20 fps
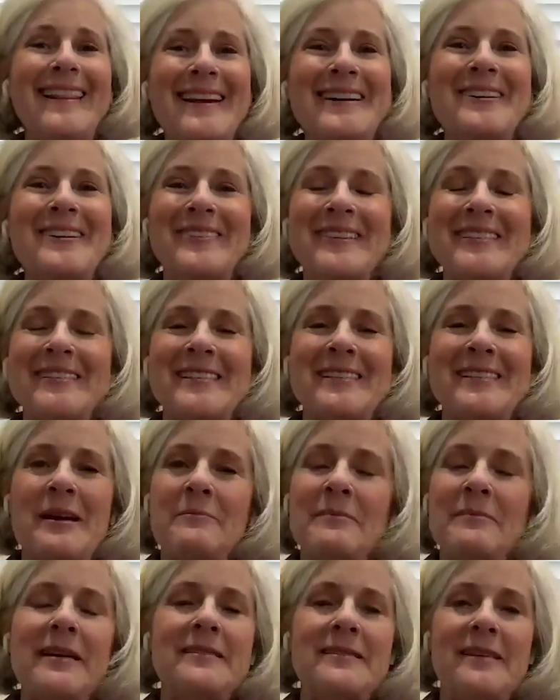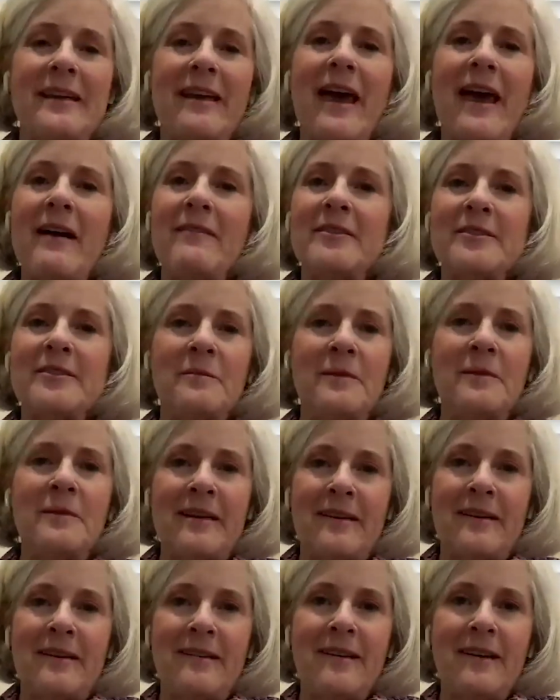like to visit them because they have so
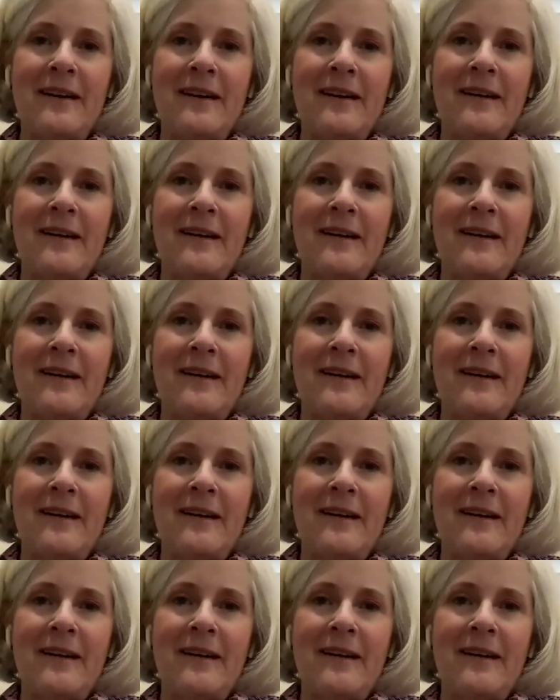many.